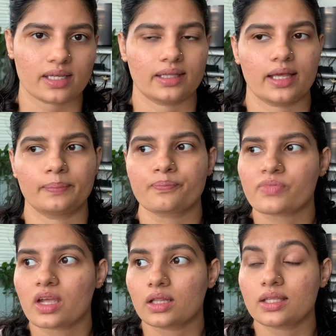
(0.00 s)
And then
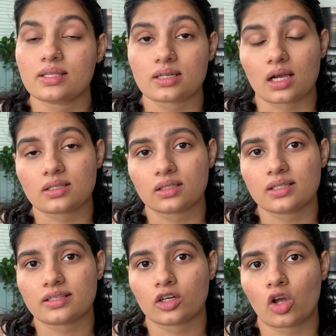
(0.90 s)
these dark
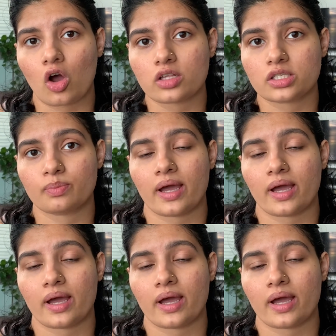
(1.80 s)
circles are caused